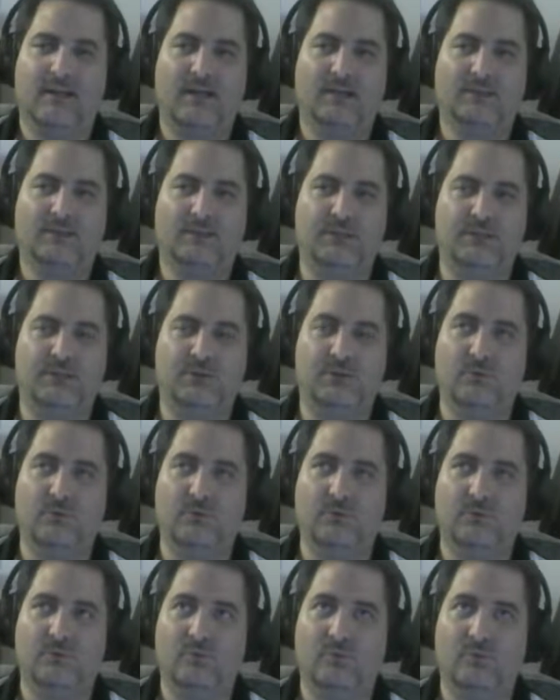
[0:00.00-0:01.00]

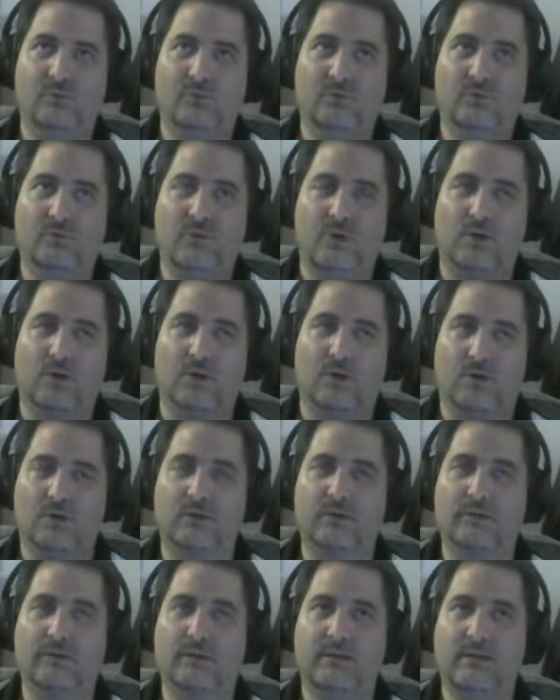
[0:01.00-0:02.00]
you
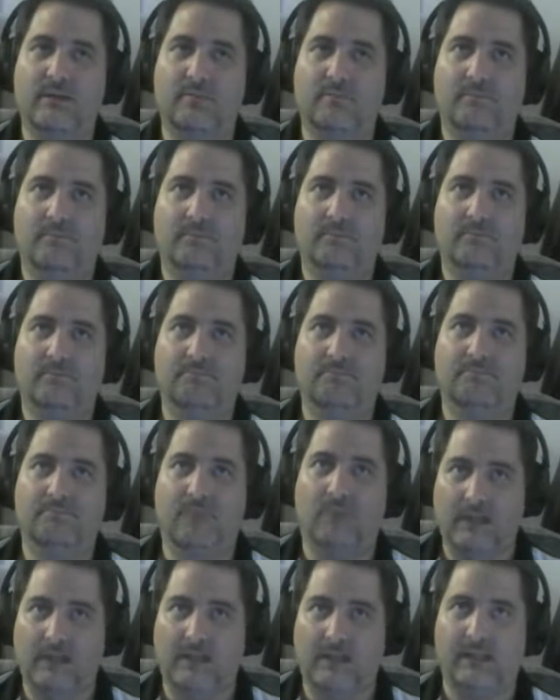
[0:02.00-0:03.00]
earn
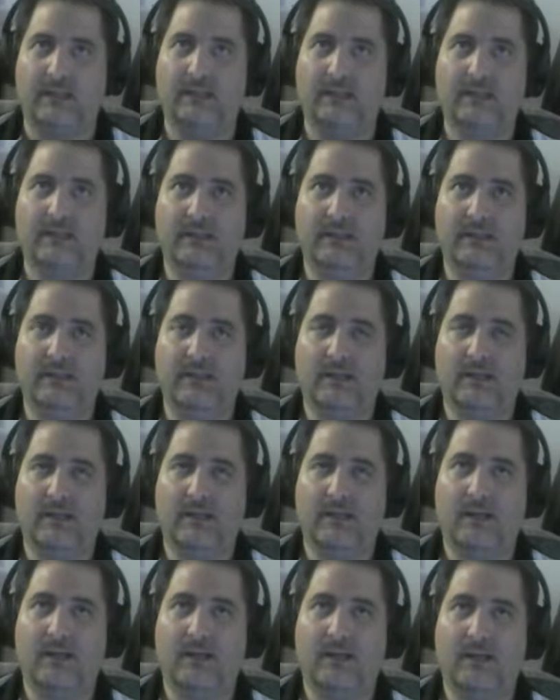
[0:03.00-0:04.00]
money
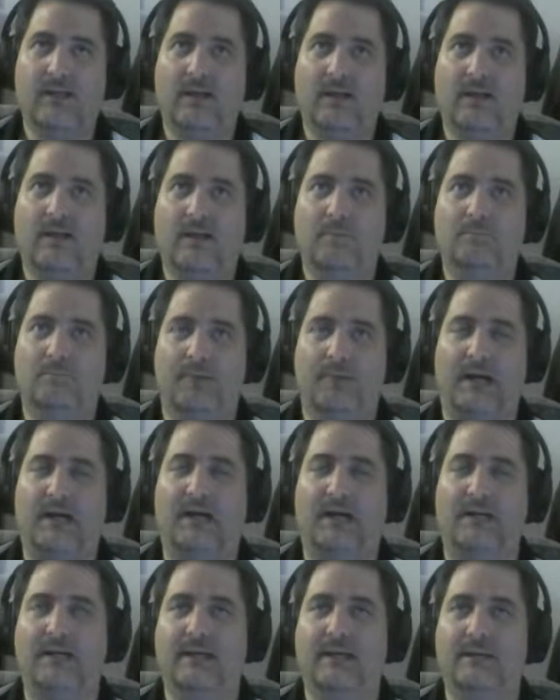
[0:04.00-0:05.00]

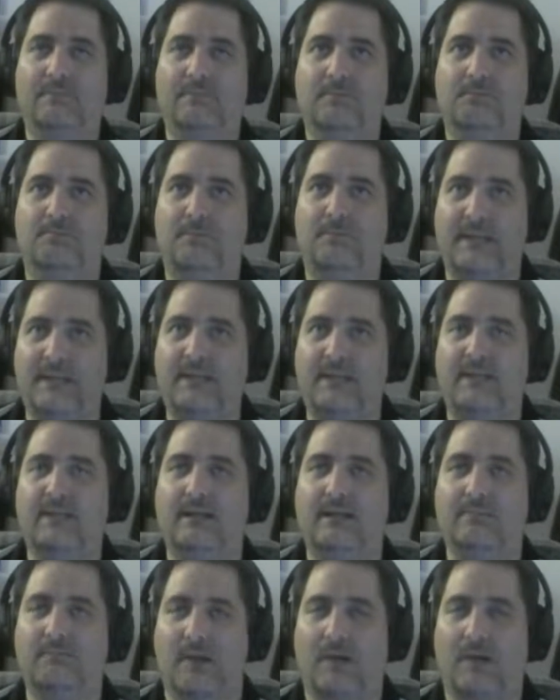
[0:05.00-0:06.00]
by
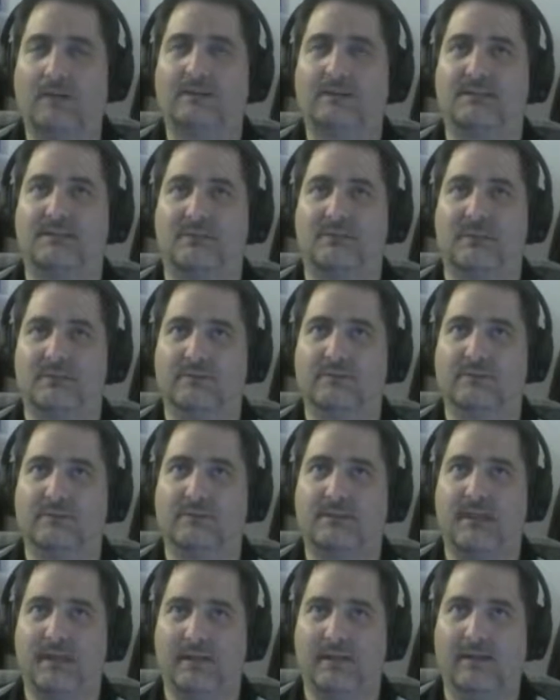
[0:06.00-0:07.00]
beating monsters
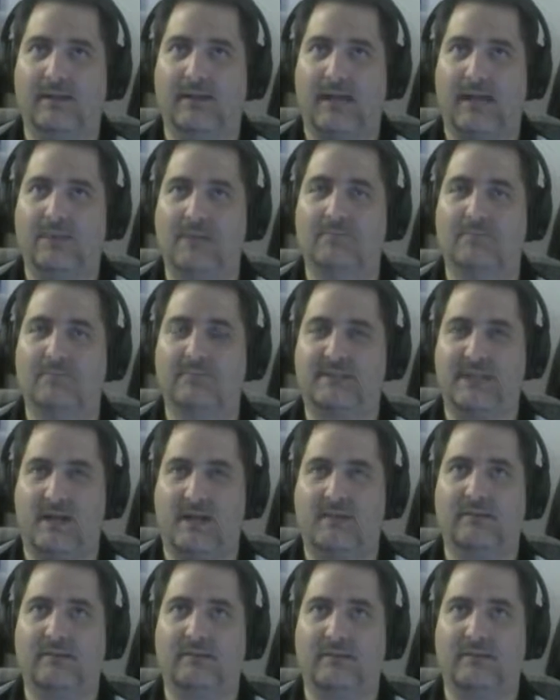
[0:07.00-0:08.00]
in a game of
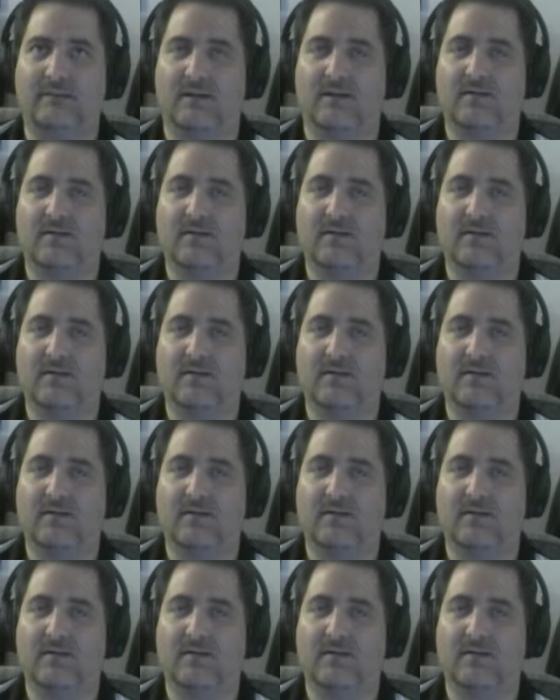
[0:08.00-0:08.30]
solitaire.